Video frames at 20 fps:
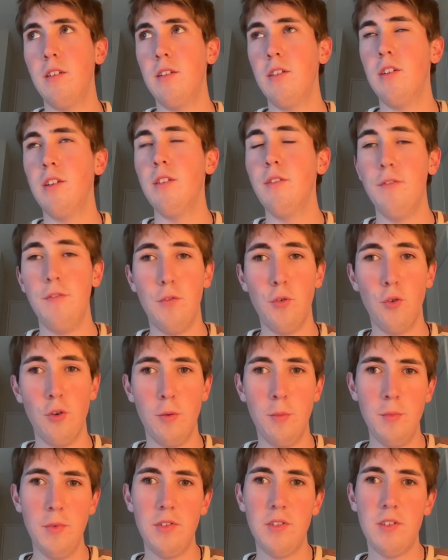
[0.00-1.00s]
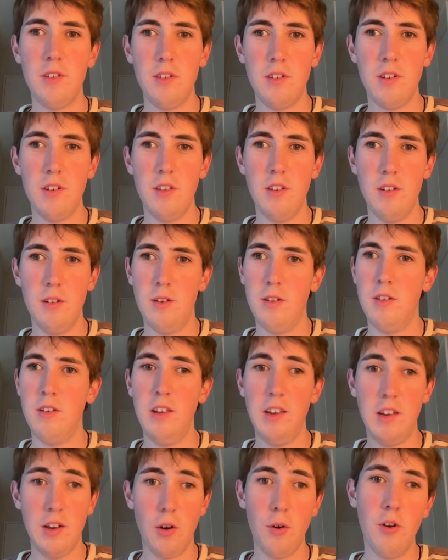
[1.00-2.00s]
conforms to the
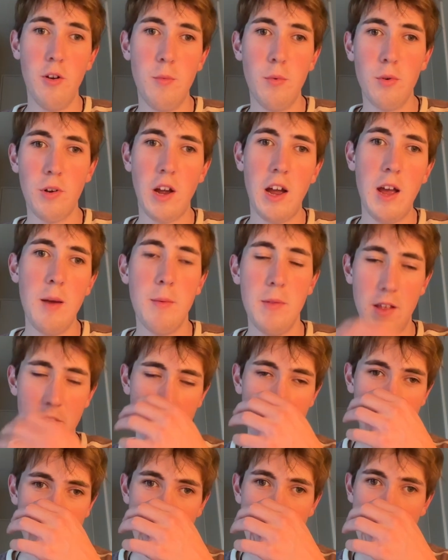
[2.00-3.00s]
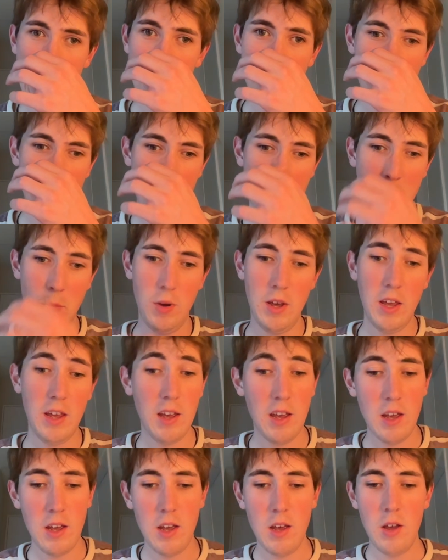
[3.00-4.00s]
decodable type, and that's required for when we
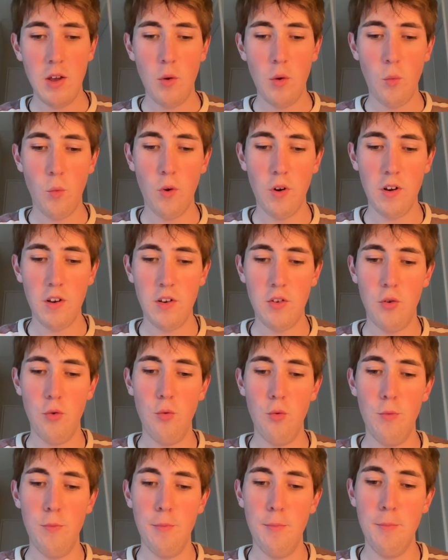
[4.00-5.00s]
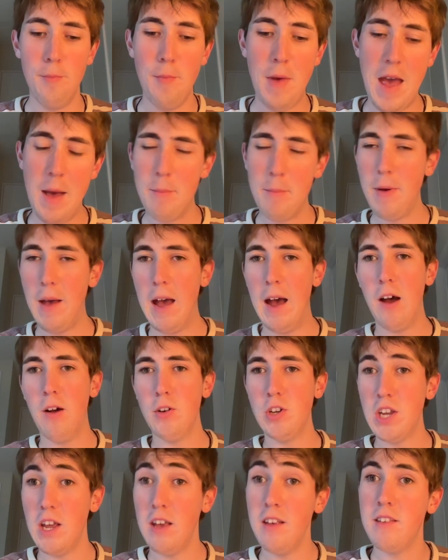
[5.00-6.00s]
want to map our
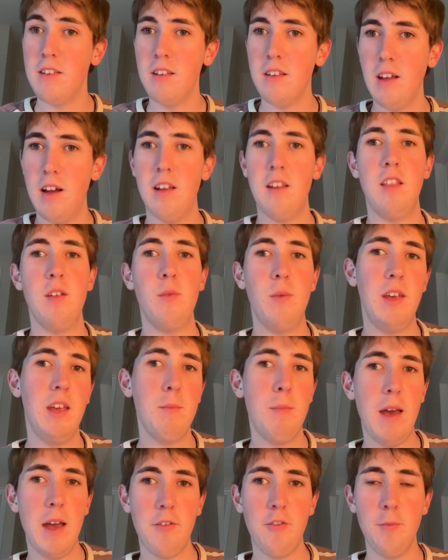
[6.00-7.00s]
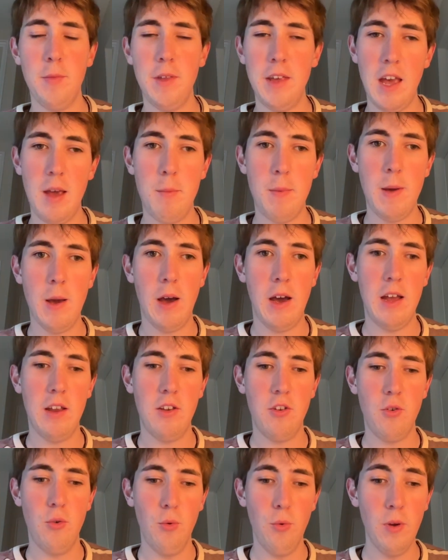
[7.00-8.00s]
JSON data that we get back from the API
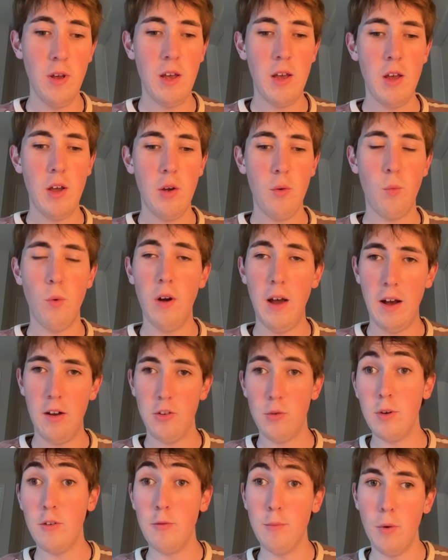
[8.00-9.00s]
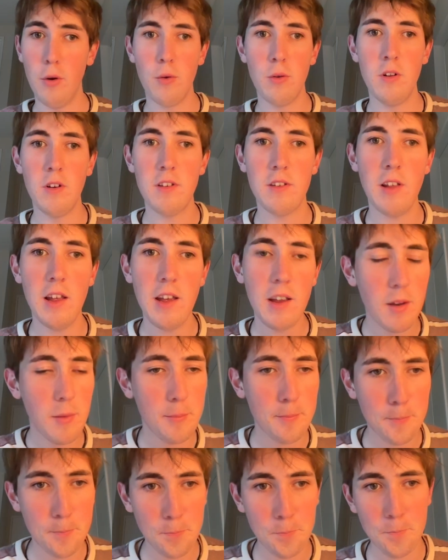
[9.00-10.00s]
to what our Swift model looks like.
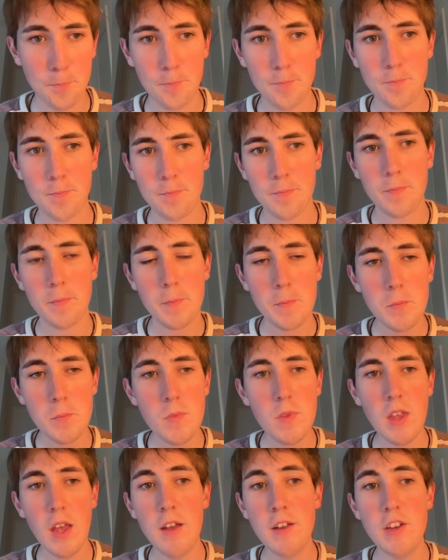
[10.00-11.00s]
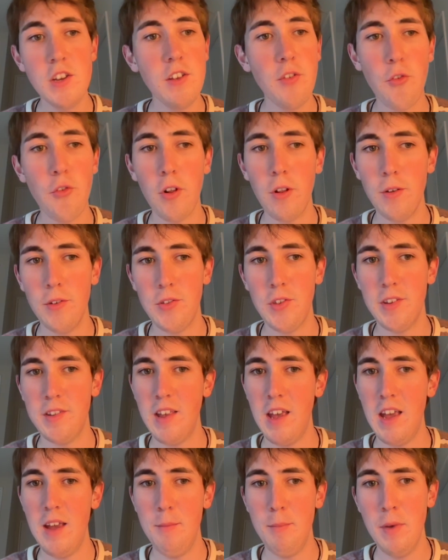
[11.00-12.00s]
It just follows the
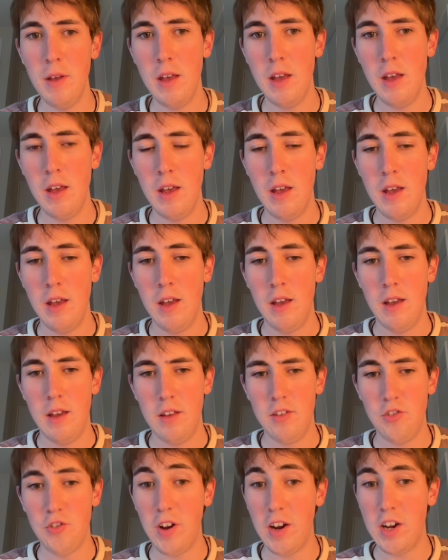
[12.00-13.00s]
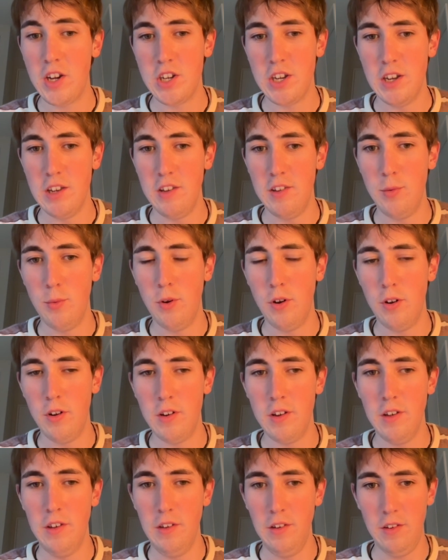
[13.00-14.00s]
same structure as what
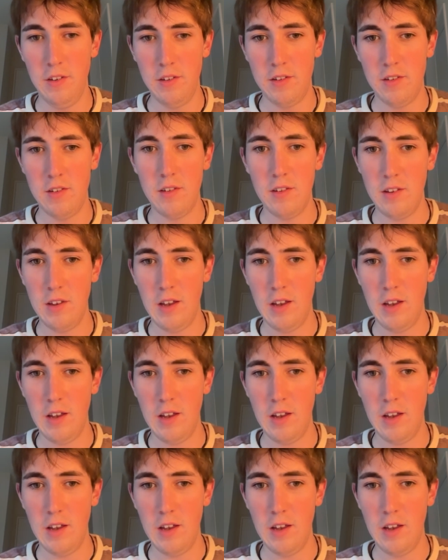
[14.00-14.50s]
is